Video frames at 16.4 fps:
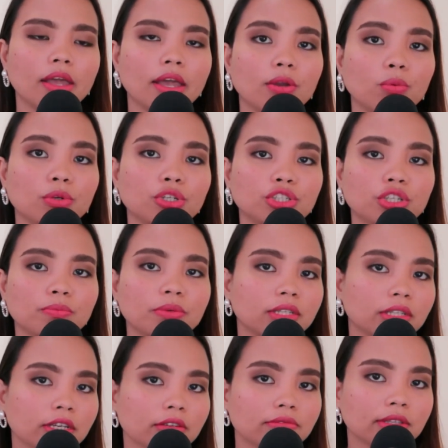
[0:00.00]
And when she
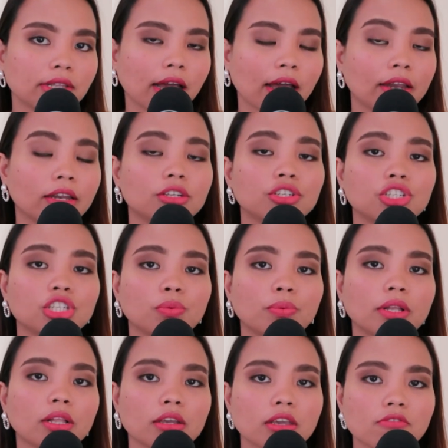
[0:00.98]
believes that, she
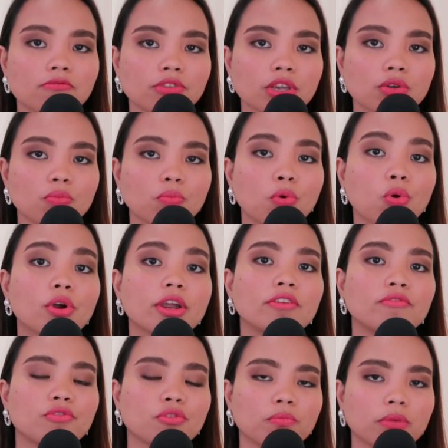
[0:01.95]
will give you more
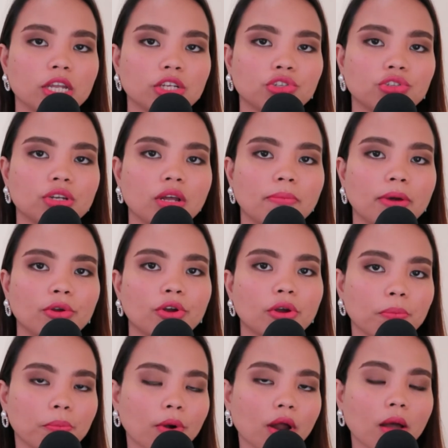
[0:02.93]
information about
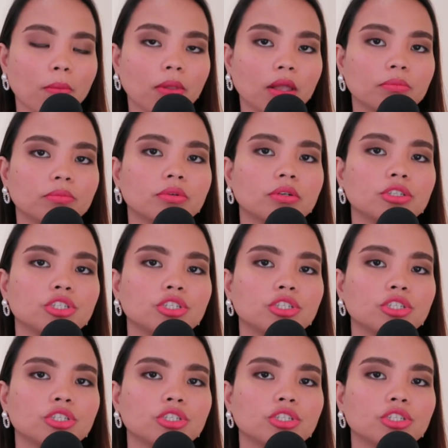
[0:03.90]
her problem.